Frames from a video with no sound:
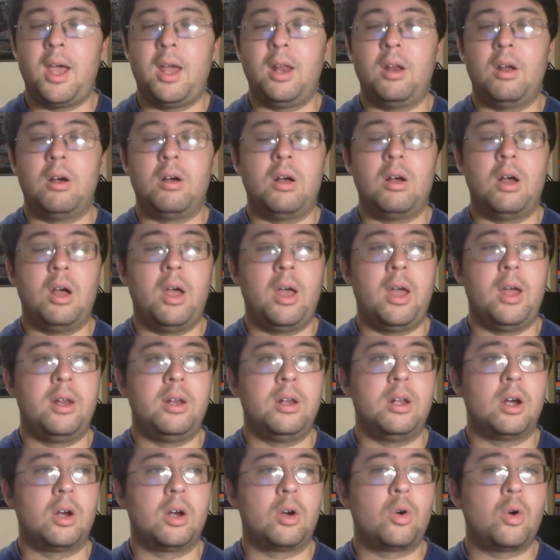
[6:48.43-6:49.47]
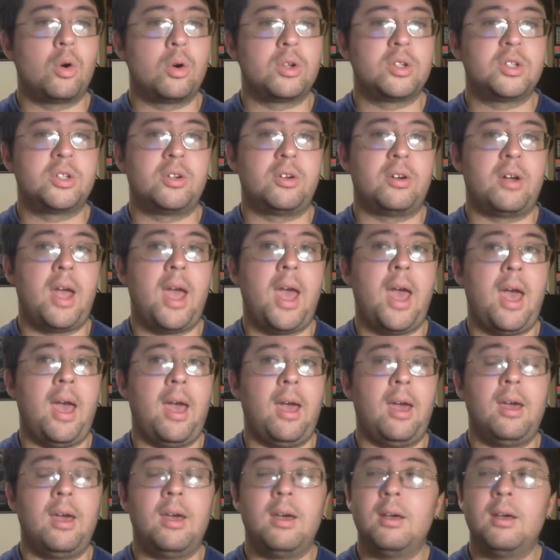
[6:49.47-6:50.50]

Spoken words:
and Coursera A.